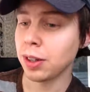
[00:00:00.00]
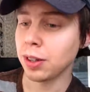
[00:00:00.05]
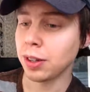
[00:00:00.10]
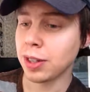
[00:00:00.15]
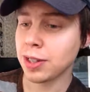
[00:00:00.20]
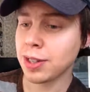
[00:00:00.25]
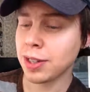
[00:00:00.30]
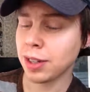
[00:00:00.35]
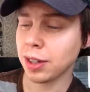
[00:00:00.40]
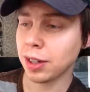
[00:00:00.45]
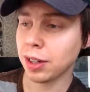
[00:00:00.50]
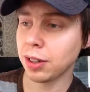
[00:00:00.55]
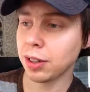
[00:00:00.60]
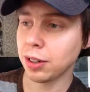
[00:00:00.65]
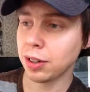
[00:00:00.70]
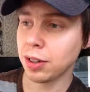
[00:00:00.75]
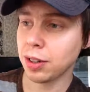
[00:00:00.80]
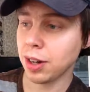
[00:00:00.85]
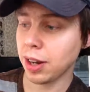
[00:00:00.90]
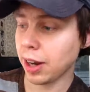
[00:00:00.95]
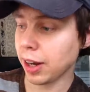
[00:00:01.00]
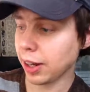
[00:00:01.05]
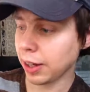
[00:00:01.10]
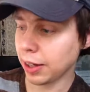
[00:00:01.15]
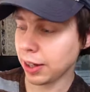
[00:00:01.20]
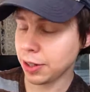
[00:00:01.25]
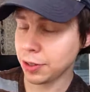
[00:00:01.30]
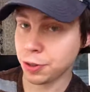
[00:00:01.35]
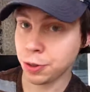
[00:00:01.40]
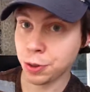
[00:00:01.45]
that's a good high
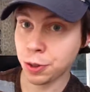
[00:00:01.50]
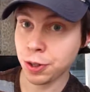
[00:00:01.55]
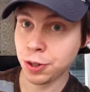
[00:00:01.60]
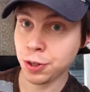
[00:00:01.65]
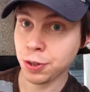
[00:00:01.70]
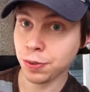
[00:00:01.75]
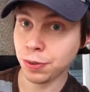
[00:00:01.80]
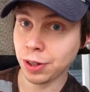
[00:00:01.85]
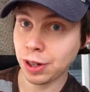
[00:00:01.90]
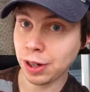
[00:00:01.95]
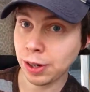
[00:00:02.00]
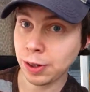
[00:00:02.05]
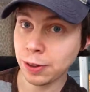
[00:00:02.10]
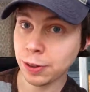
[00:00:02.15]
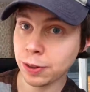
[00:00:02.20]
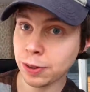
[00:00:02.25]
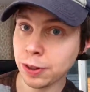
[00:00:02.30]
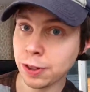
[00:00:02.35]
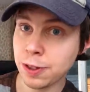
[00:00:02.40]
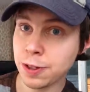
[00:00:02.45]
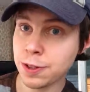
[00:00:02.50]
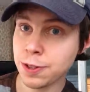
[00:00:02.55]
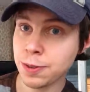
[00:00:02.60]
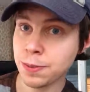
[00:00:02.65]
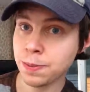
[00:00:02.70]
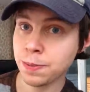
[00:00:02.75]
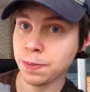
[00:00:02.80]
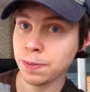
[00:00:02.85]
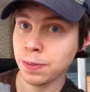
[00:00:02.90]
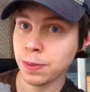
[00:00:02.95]
concentration of calories,